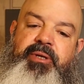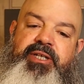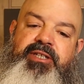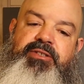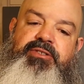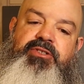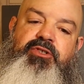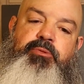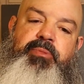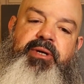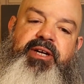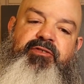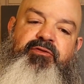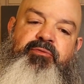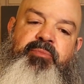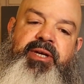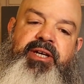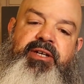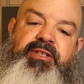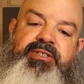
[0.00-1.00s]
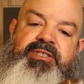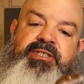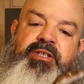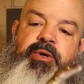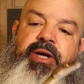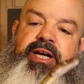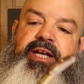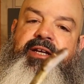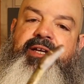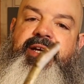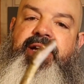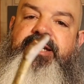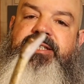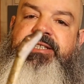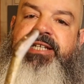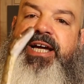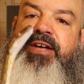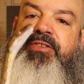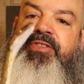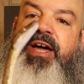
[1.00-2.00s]
bit too big of meals, so I
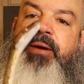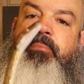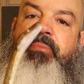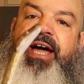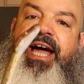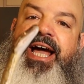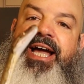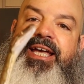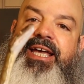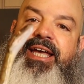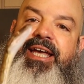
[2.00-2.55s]
dialed that back,